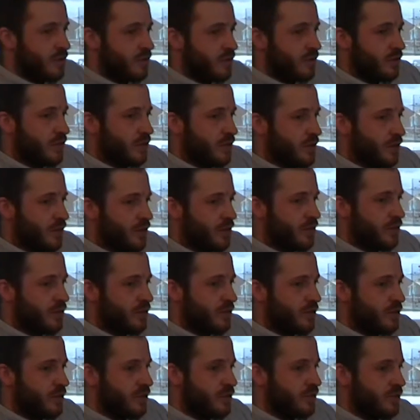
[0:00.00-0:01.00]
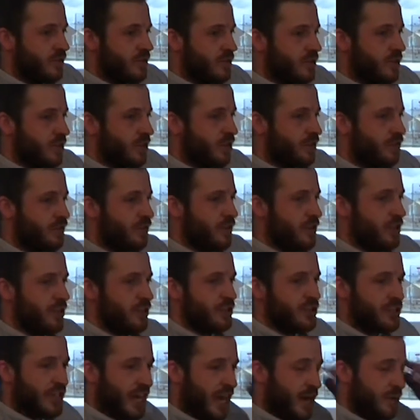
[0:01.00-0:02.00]
So these kind of
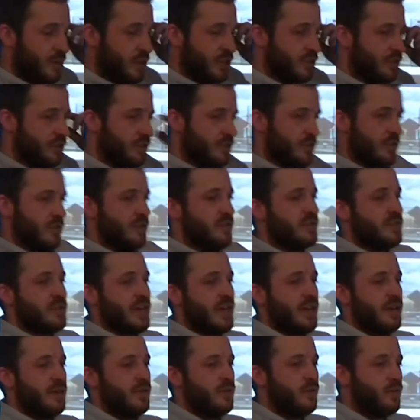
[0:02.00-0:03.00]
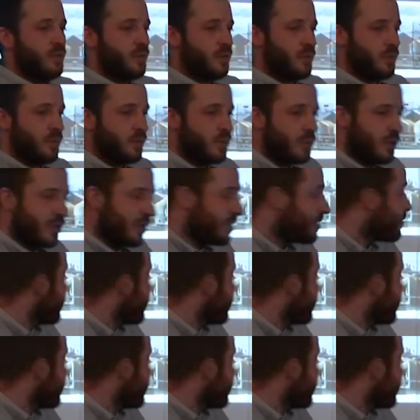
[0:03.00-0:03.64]
finished cabins, there's 10. What they